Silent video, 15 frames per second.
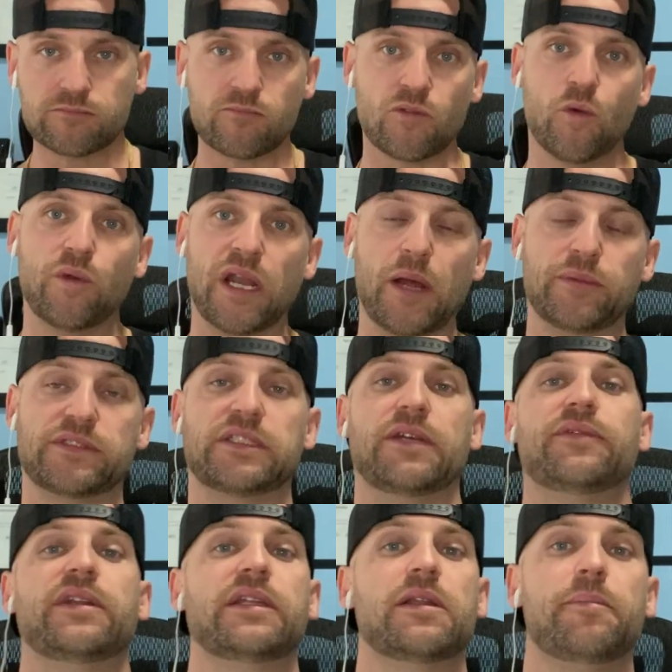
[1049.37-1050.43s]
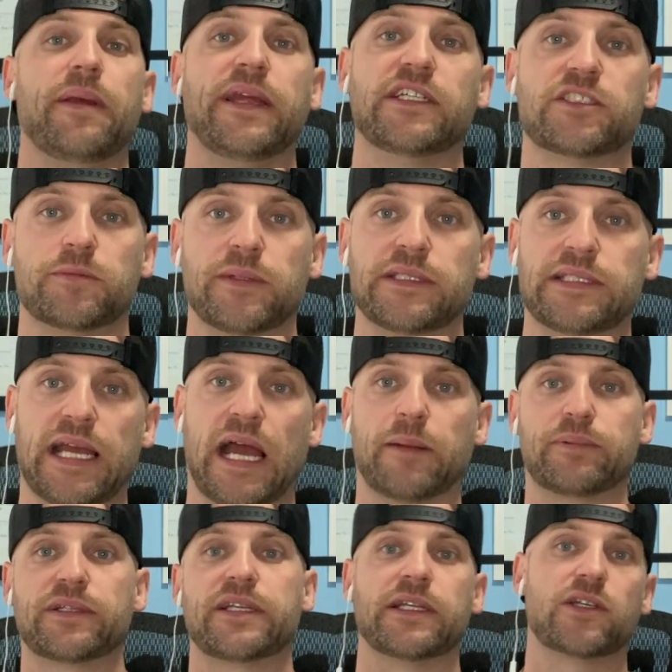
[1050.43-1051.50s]
When I was living in the basement, the
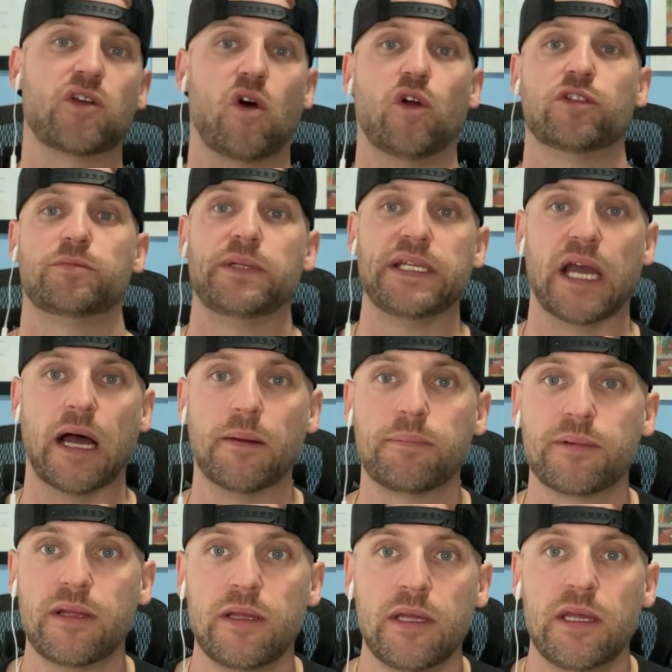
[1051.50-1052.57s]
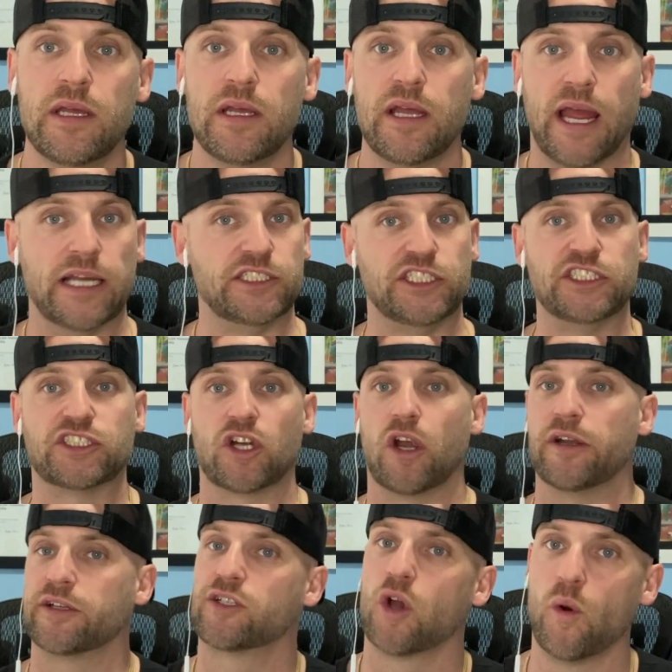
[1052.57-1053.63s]
applicant called me up, and she
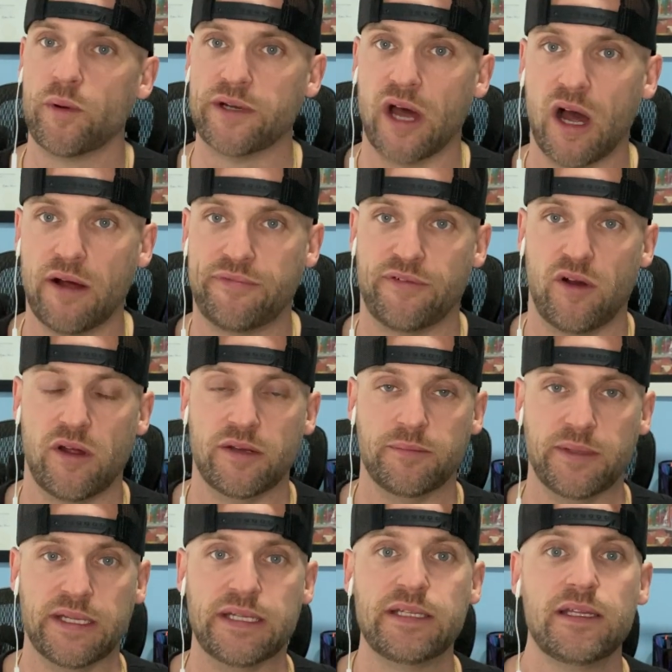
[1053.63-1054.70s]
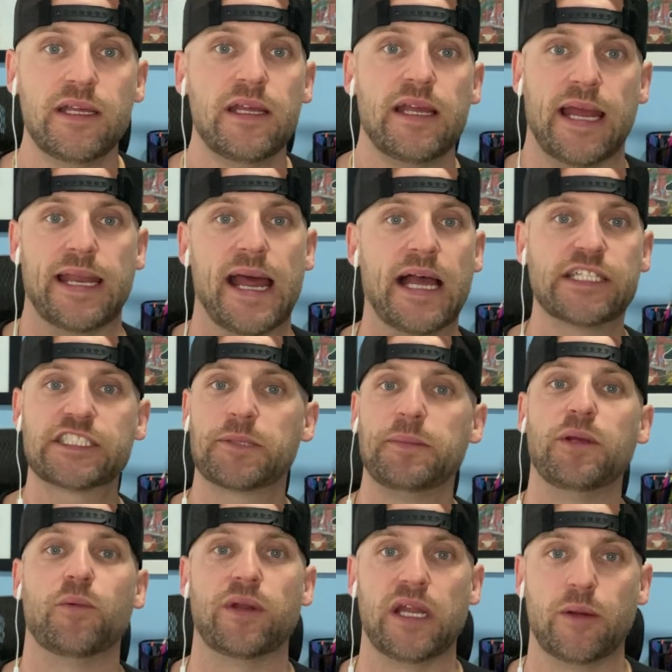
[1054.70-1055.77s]
started going off on me and asking me
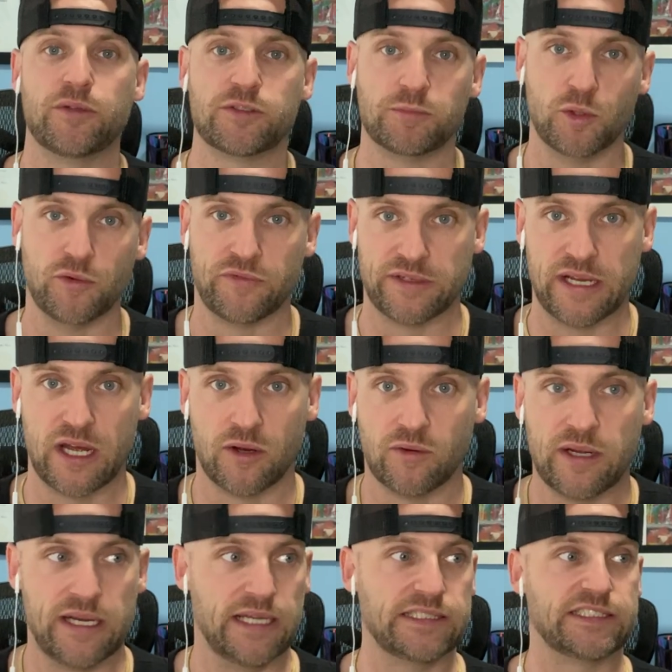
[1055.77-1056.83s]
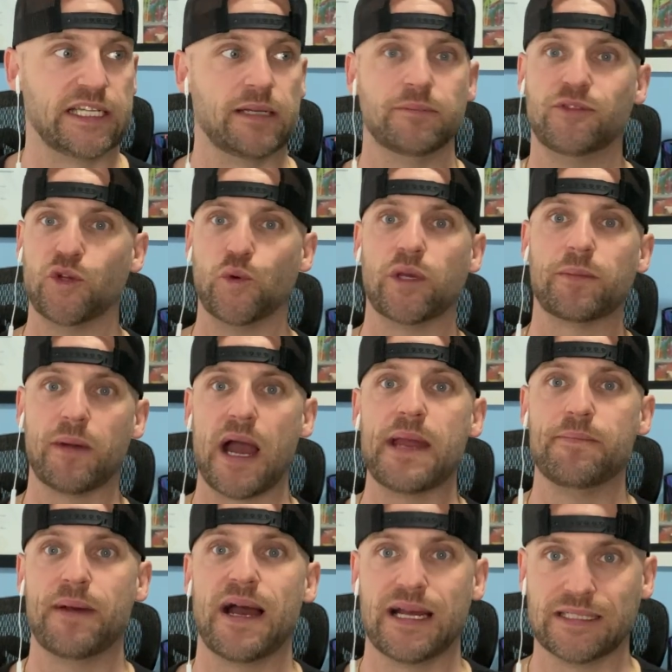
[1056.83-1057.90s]
when I was moving out. And I said, I'm doing my
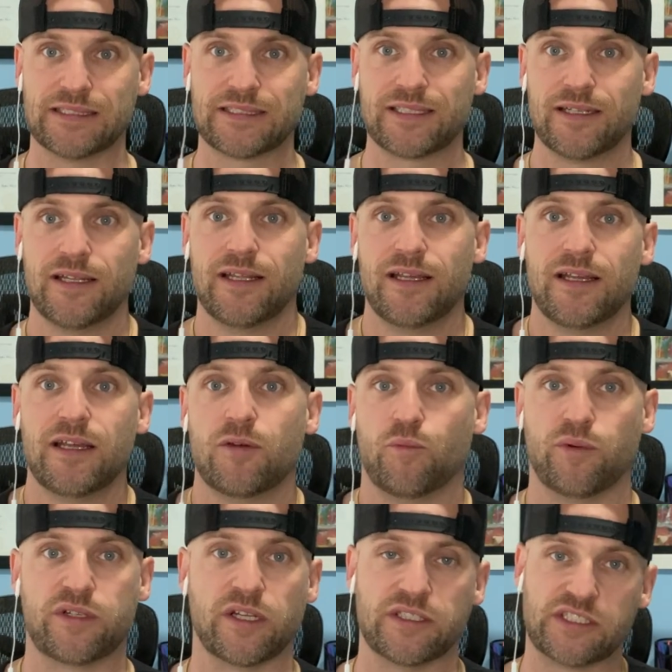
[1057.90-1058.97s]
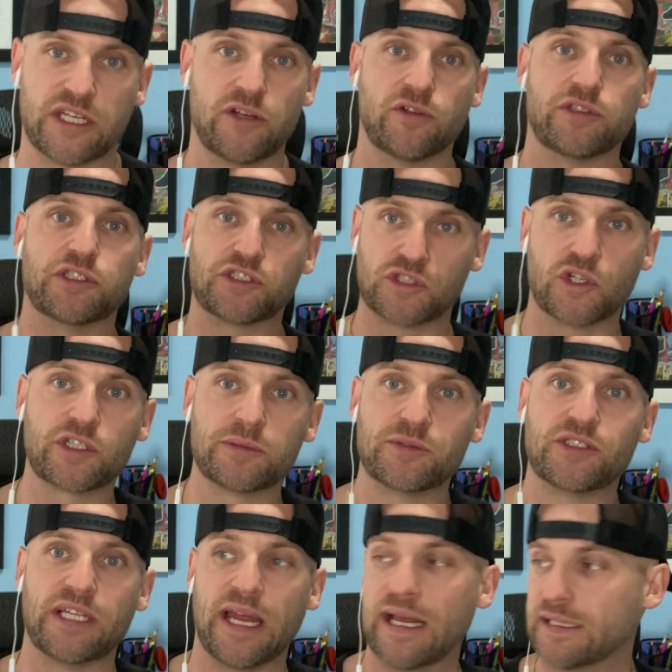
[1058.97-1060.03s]
best. Considering the
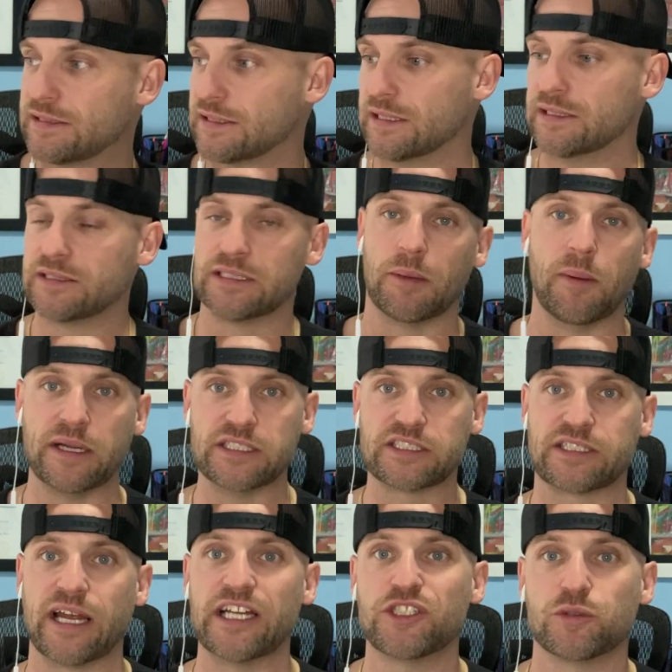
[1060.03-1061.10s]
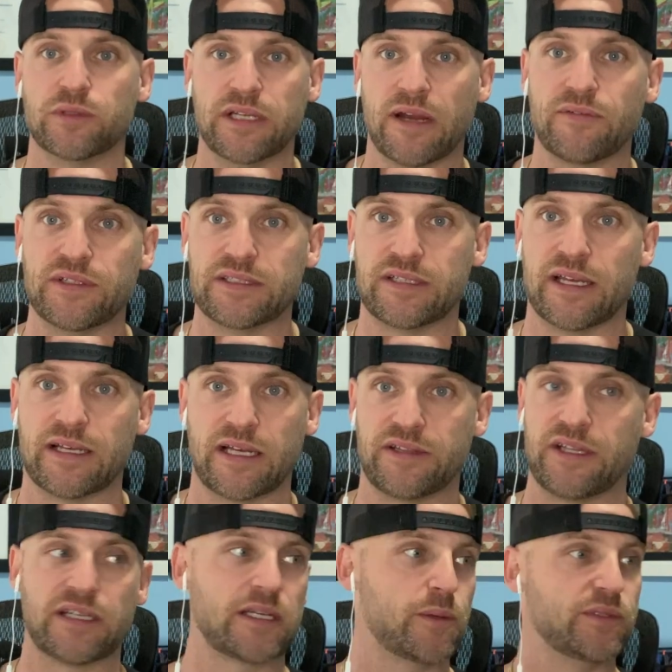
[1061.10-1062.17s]
circumstances and my schedule and everything, I
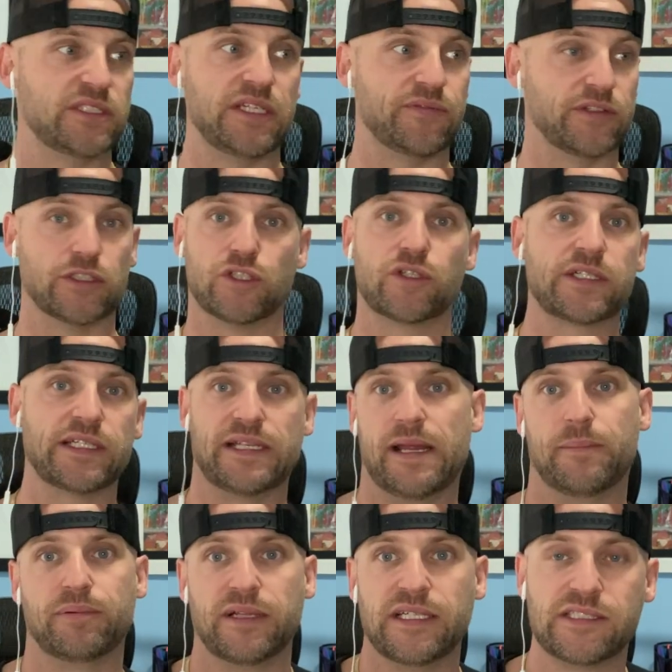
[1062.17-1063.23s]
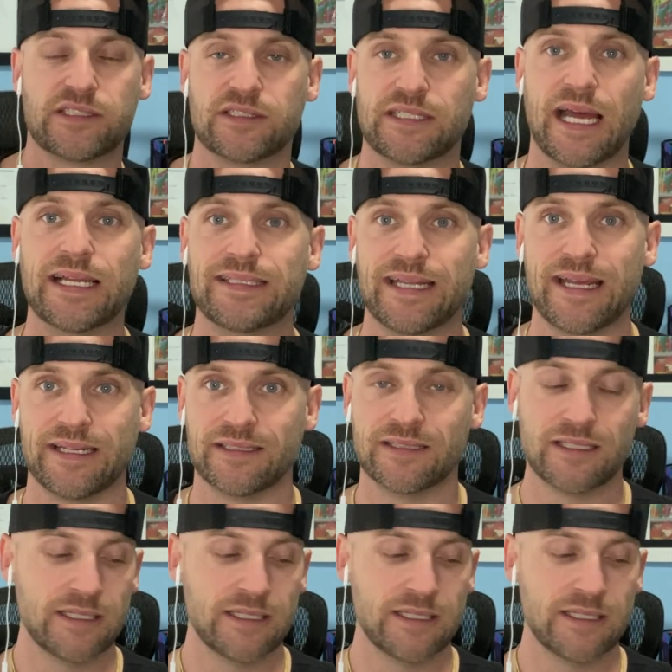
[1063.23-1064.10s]
think I was even looking at places that day.